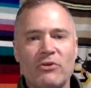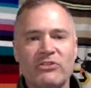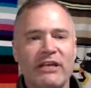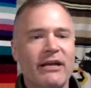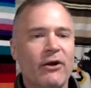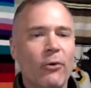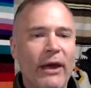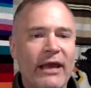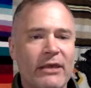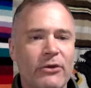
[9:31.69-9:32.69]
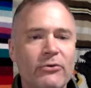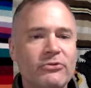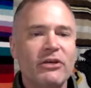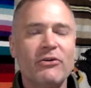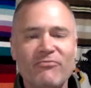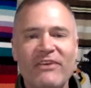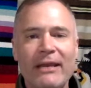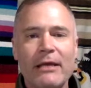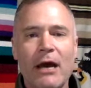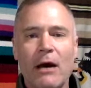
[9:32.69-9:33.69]
seeing a quick YouTube
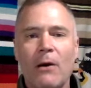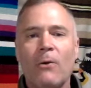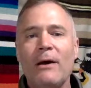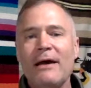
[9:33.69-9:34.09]
video,